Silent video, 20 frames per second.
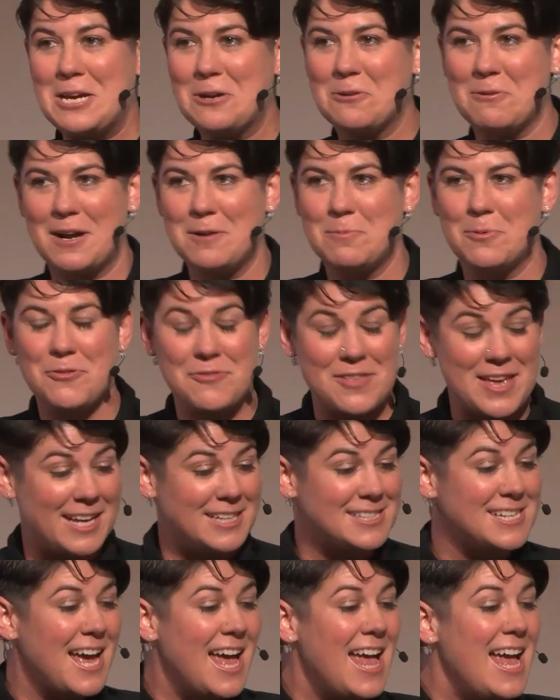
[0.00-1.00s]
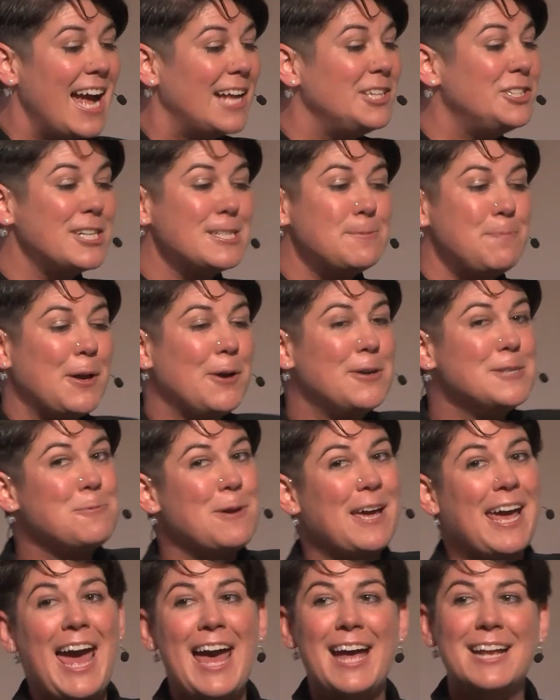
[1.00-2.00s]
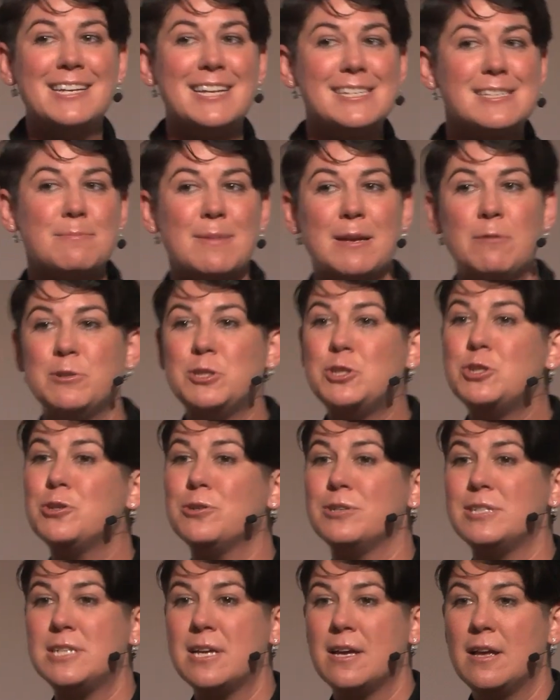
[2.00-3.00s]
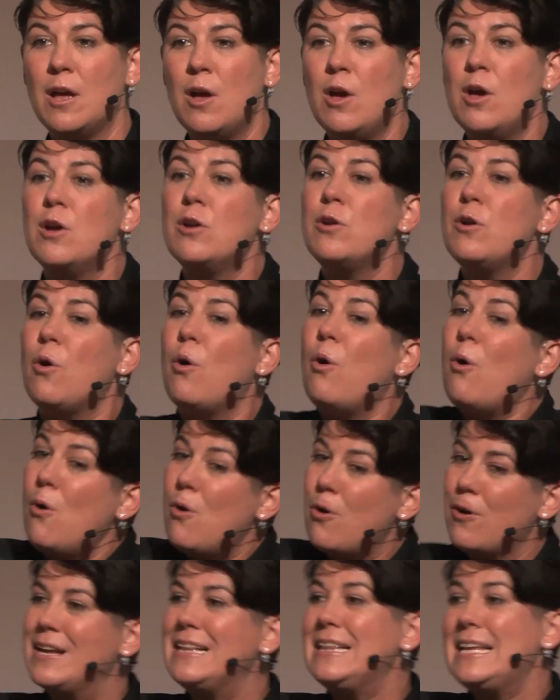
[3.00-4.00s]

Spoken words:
incredible things. And just because we can doesn't mean we should. Or at